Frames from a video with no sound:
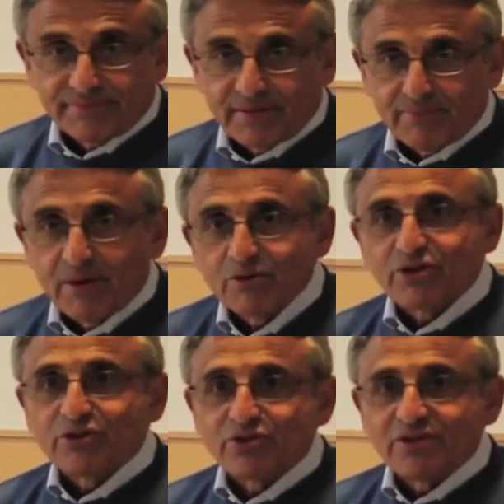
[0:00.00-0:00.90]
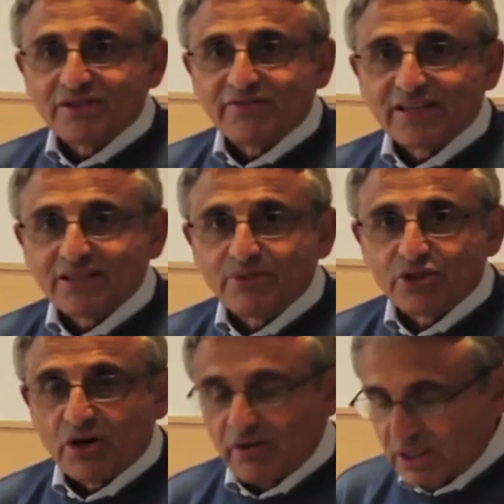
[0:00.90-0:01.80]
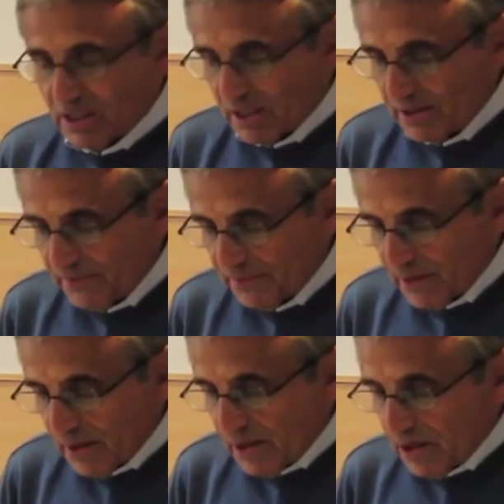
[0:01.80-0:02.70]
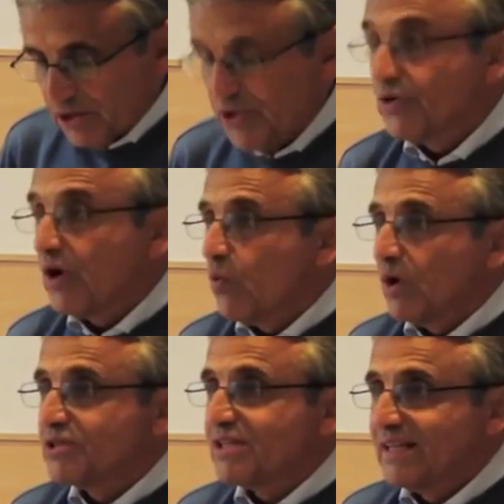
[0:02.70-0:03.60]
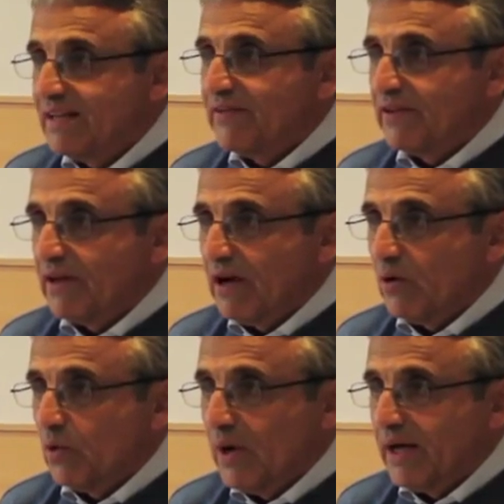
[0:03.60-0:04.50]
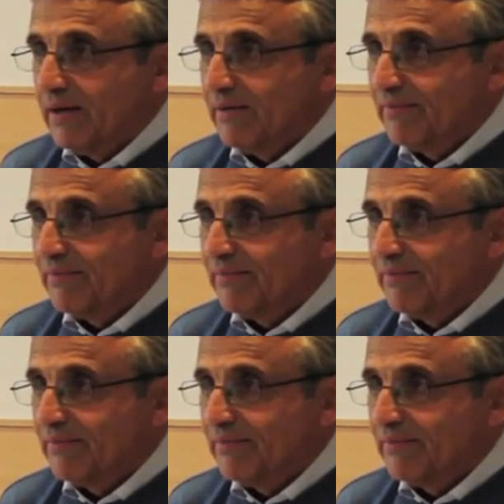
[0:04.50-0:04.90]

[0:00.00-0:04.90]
in most countries the vast majority, do not want to live in the old way.